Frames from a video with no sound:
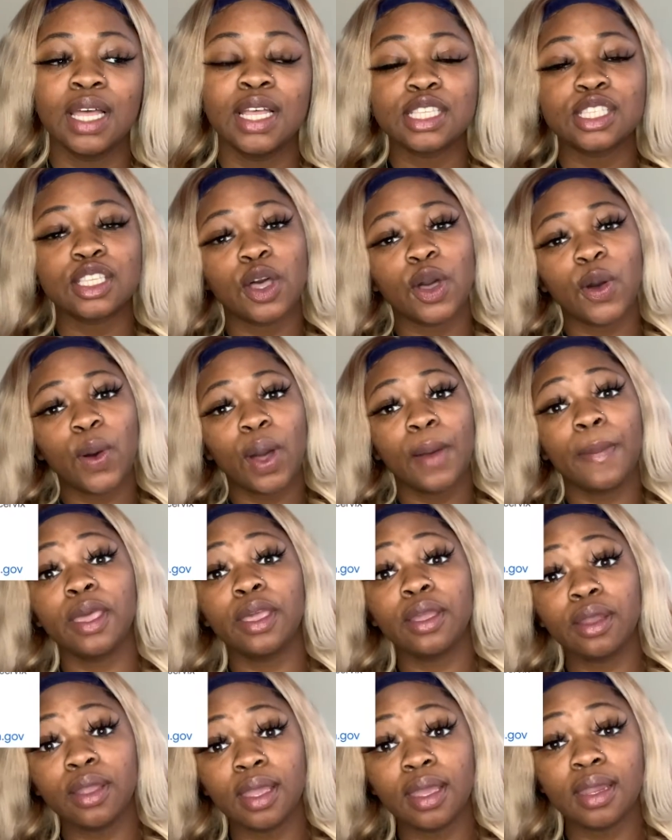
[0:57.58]
So a
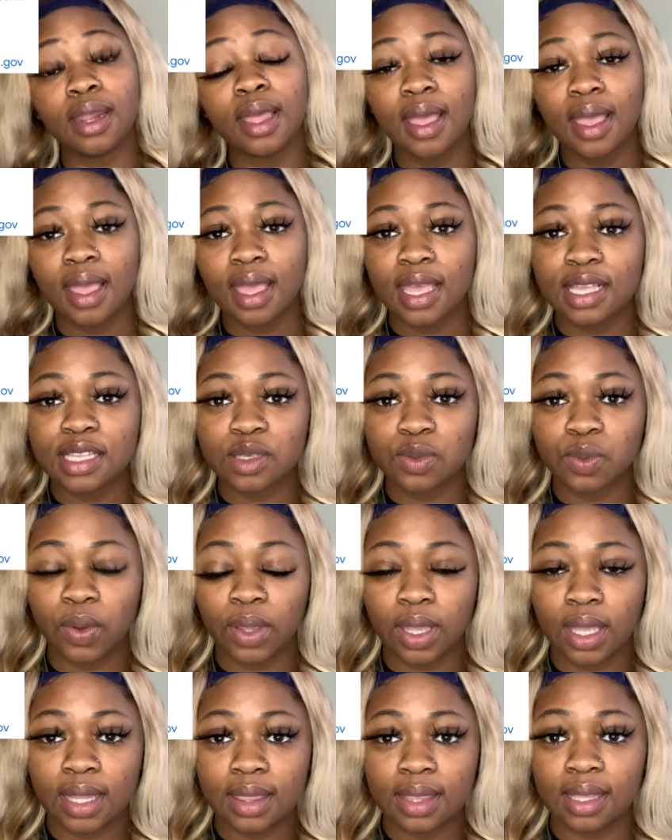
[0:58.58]
period is
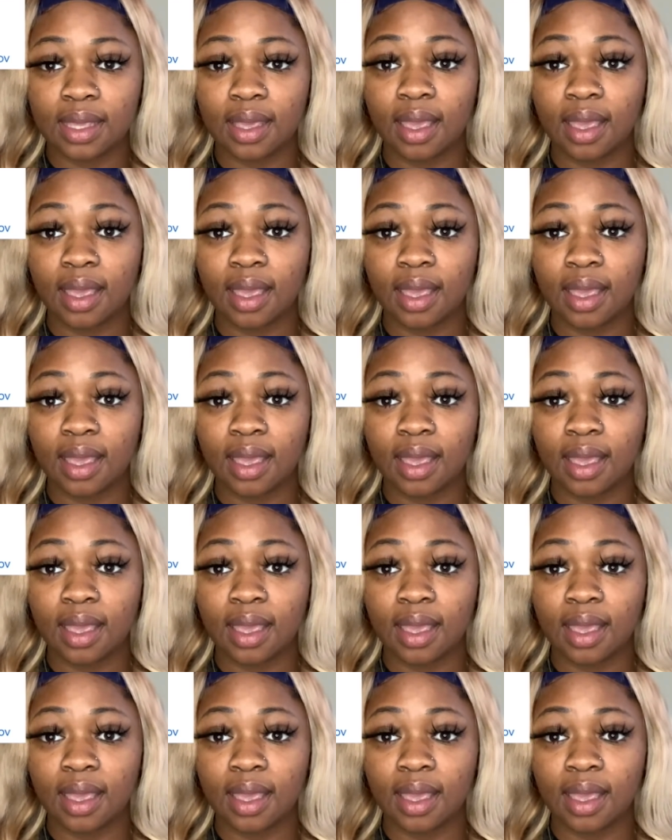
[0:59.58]
when the